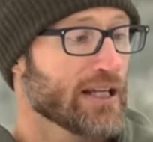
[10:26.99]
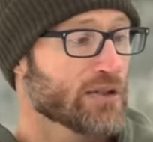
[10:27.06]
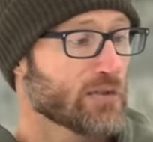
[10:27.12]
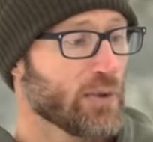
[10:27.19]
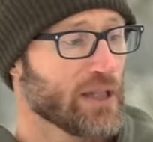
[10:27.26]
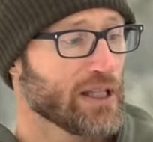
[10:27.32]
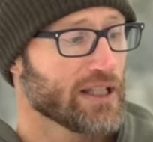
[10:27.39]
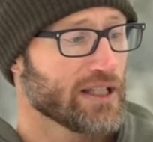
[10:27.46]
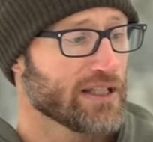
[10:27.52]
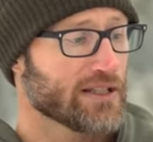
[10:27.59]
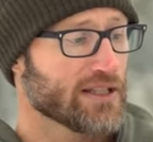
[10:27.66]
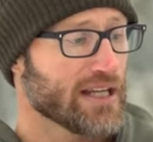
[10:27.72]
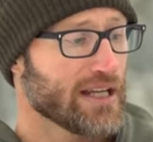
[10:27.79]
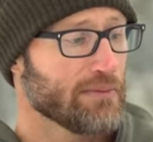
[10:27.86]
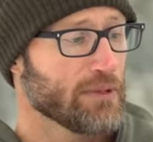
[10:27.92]
as well
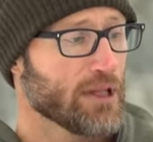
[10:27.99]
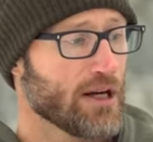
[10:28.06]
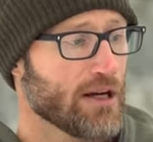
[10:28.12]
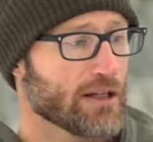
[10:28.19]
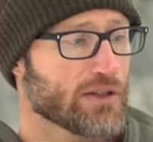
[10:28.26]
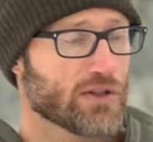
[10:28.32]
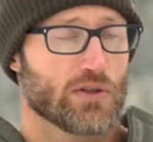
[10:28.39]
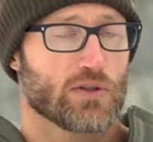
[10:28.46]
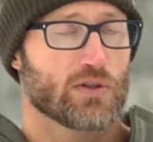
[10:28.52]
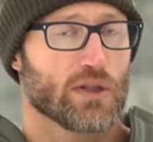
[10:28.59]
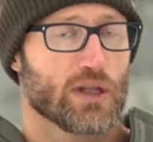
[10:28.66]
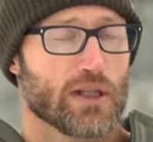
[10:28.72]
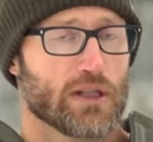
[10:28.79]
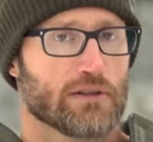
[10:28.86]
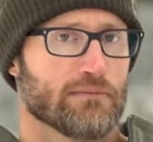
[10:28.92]
as M locks, you
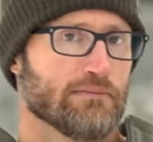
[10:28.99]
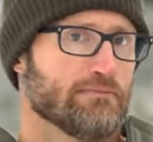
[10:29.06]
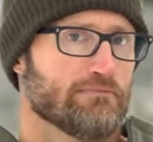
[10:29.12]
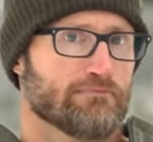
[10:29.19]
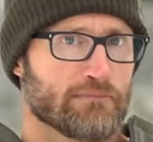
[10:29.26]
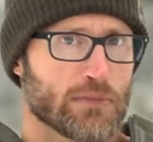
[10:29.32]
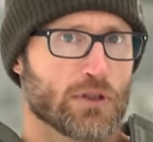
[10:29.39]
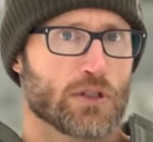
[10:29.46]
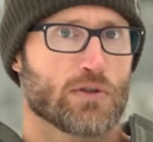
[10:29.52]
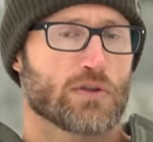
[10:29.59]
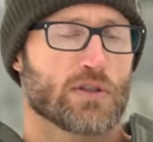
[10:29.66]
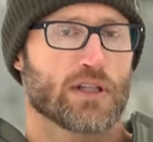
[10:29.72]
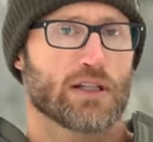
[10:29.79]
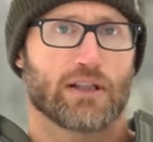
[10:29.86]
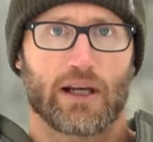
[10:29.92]
can
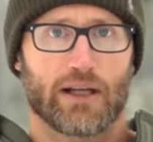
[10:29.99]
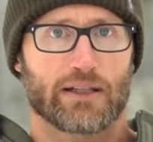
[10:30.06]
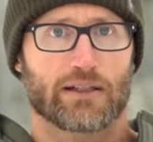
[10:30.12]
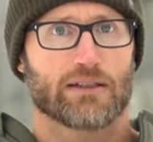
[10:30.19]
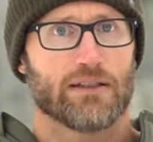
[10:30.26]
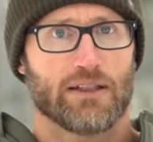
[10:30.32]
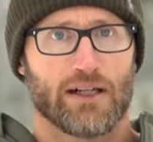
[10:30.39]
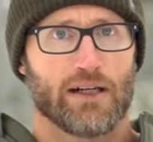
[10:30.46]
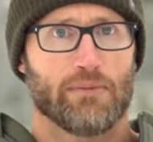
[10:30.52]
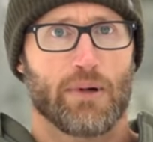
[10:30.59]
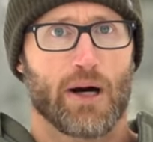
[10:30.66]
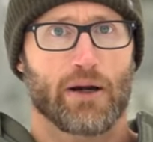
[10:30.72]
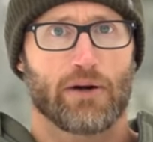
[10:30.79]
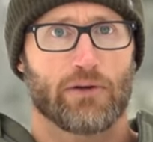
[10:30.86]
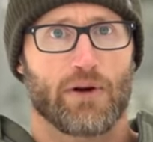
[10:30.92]
use it like a
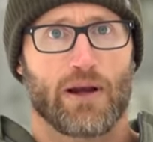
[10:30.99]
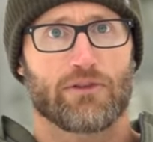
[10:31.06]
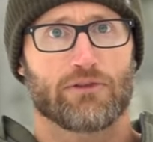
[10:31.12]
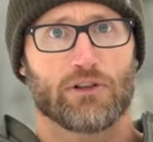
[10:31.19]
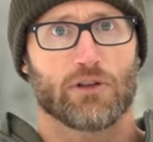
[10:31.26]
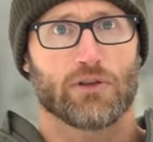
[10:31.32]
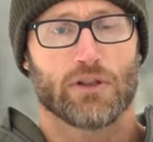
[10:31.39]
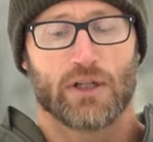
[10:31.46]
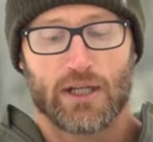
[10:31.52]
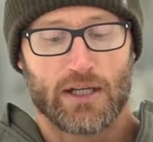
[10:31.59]
modern rifle.